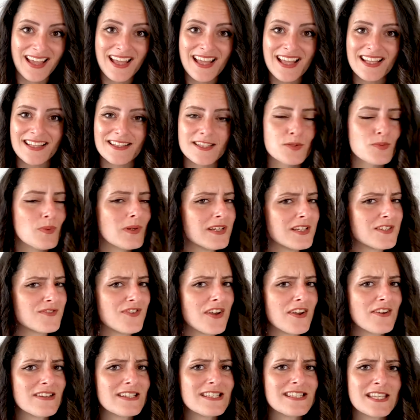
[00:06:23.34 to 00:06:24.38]
This one is
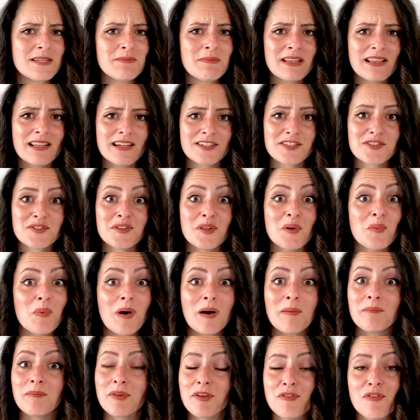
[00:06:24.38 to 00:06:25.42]
very similar to the
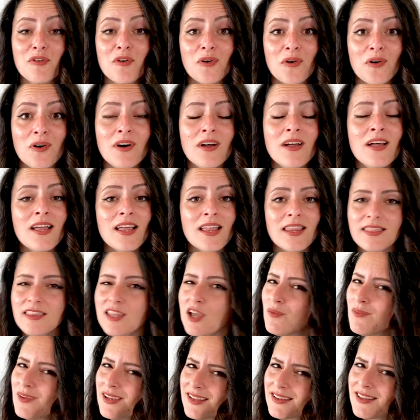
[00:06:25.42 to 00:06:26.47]
one before. The
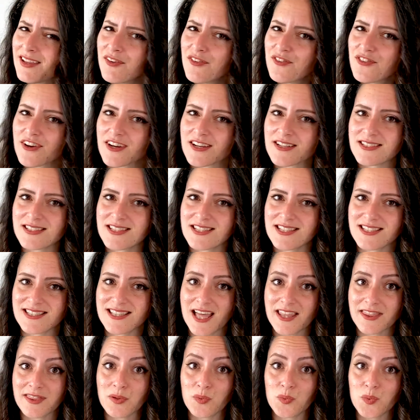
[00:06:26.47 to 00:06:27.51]
only difference is
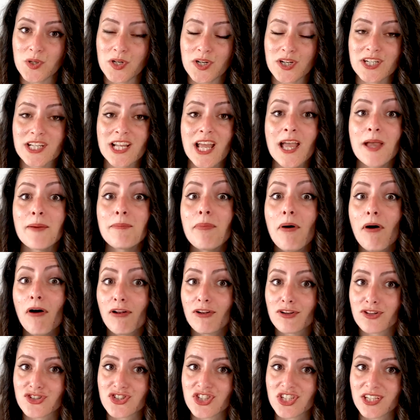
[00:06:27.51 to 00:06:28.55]
that the word
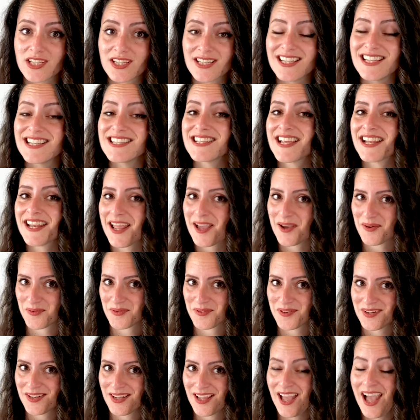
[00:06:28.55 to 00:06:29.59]
apology is a
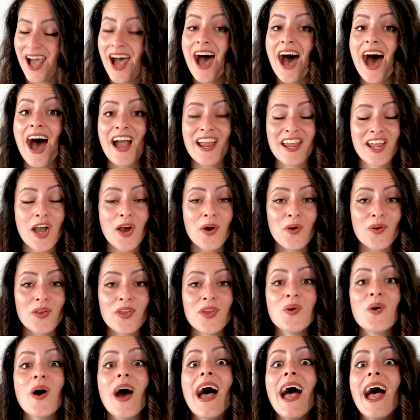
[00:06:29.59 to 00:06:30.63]
noun. I owe
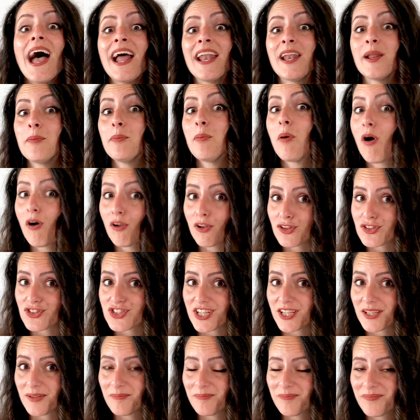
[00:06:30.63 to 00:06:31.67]
you an
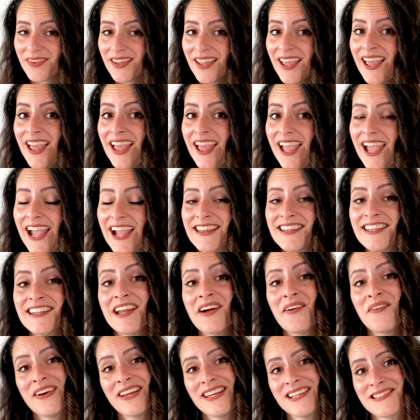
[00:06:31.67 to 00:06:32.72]
apology. And in
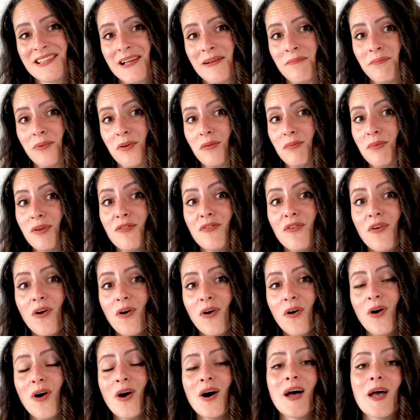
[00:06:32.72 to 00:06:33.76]
our example
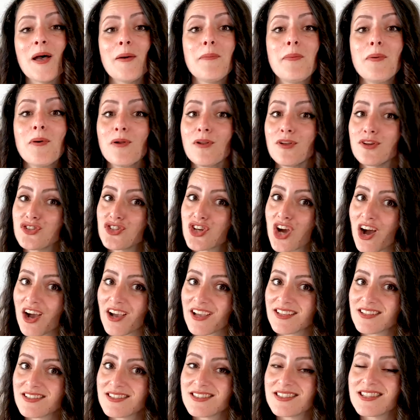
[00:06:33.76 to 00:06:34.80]
before,
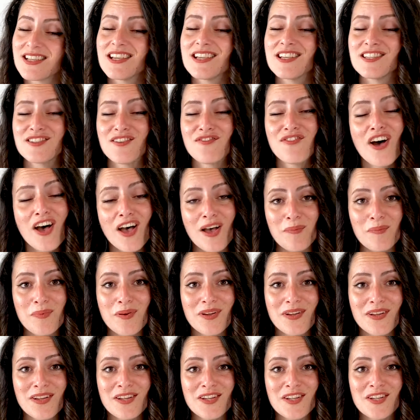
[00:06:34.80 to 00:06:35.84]
apologize is a verb.
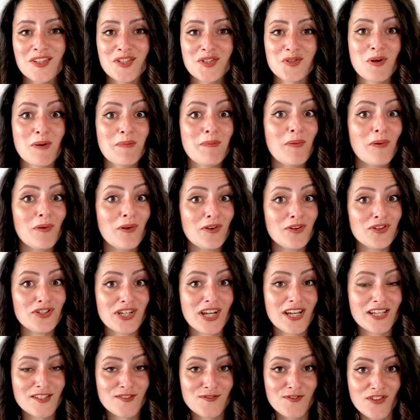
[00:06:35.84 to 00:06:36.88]
To
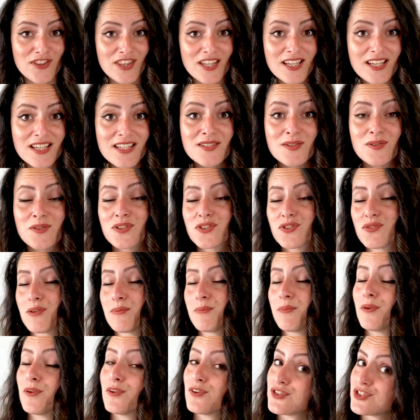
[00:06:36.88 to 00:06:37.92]
apologize for this or to
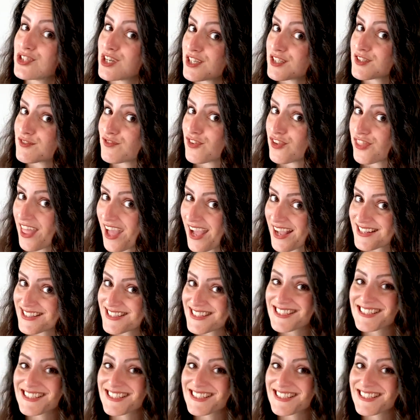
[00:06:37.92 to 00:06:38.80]
apologize for that.